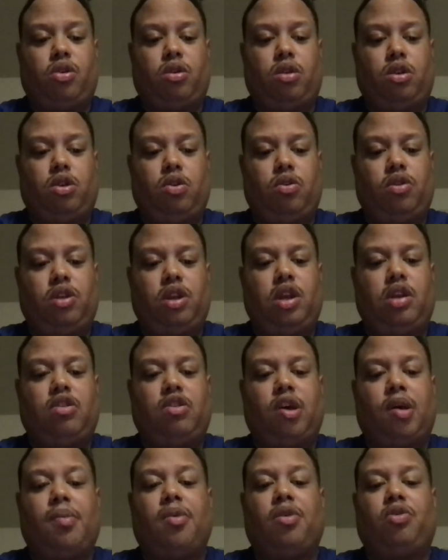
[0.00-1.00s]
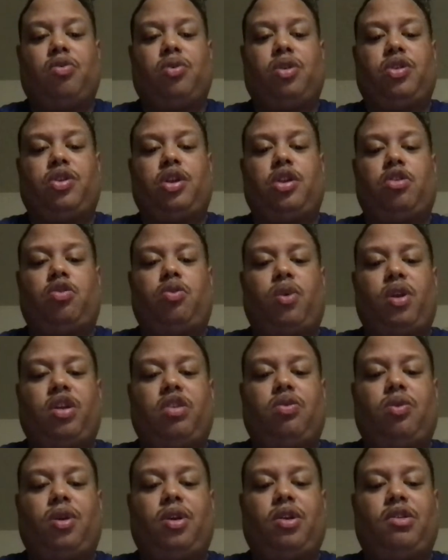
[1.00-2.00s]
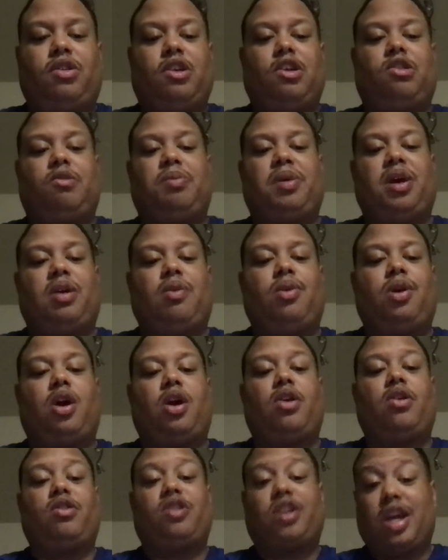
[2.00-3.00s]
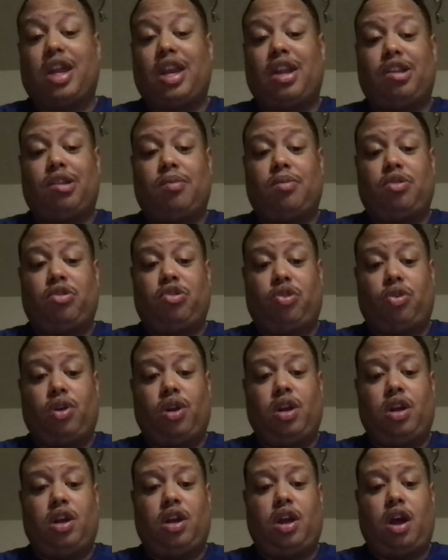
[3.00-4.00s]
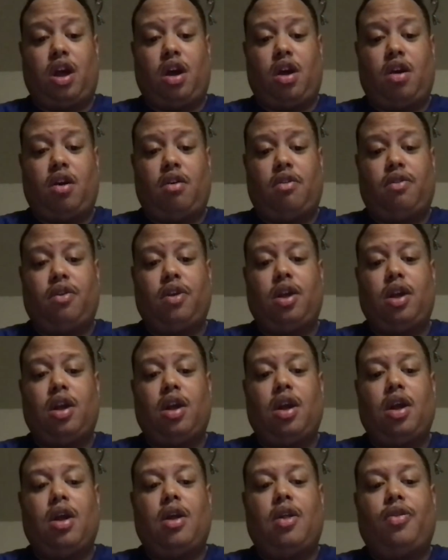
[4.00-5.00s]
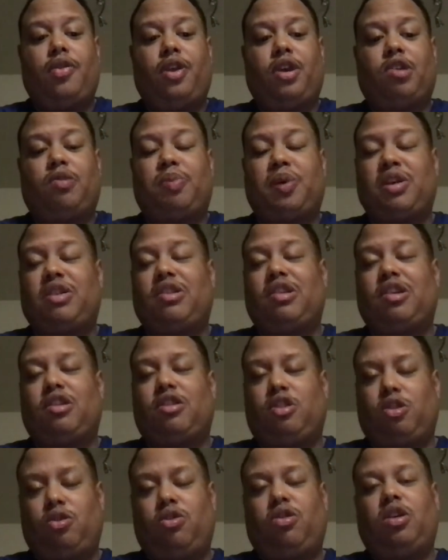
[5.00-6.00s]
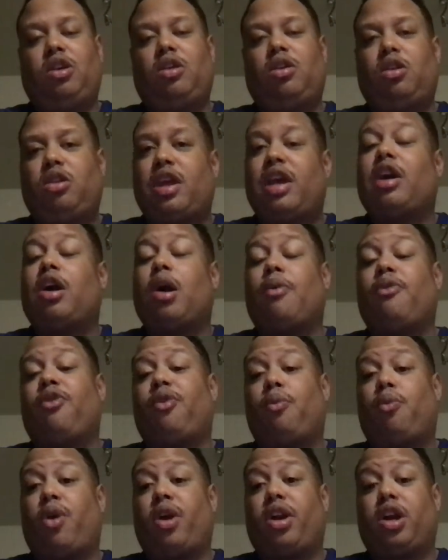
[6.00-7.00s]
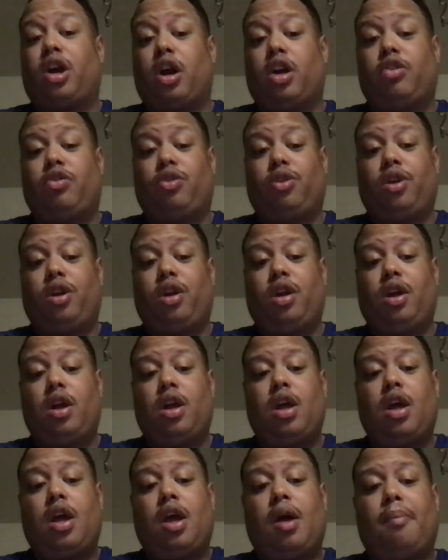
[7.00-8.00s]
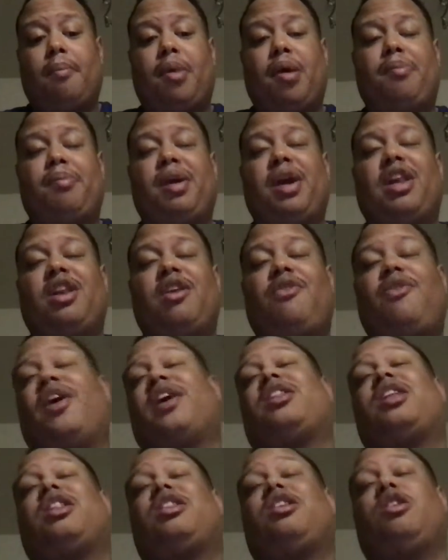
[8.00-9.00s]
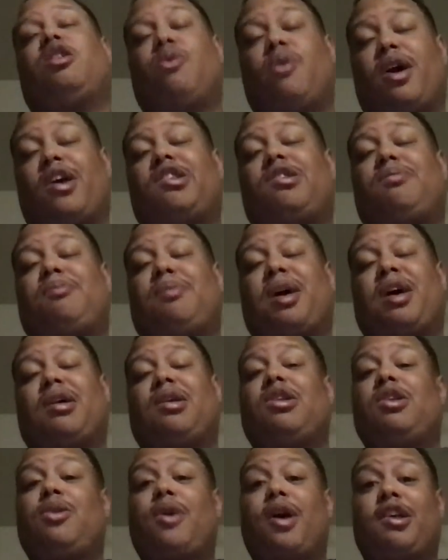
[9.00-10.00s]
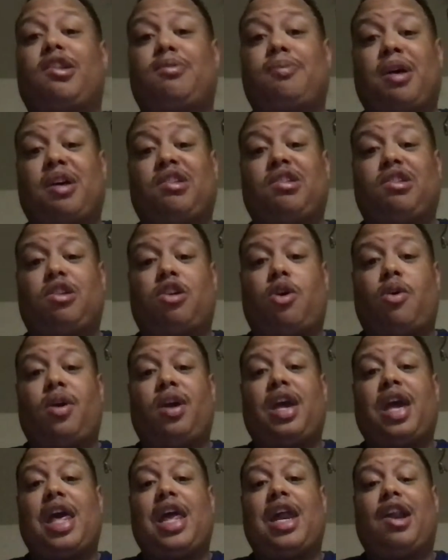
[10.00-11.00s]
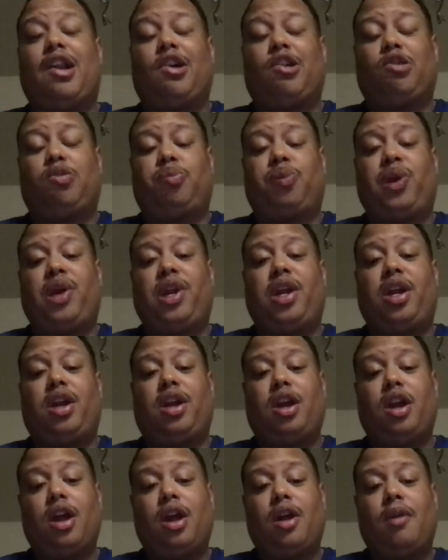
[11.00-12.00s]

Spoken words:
Using these numbers within the 2026 bid, we understand that the majority of the expenses they come from one country. But being the fact that the U.S., Mexico, and Canada are splitting,